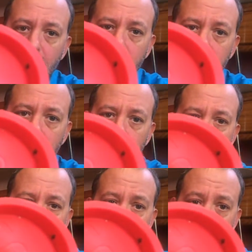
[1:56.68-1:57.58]
on the top
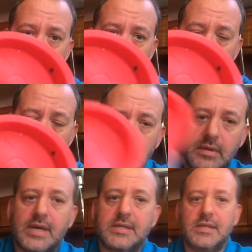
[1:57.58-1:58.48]
saying top.
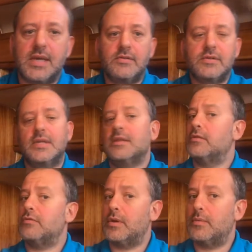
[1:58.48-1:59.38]
That's the dangerous end that
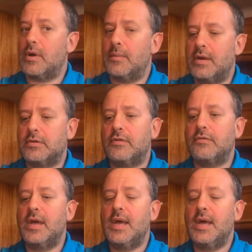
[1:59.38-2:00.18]
the rocket will come out of,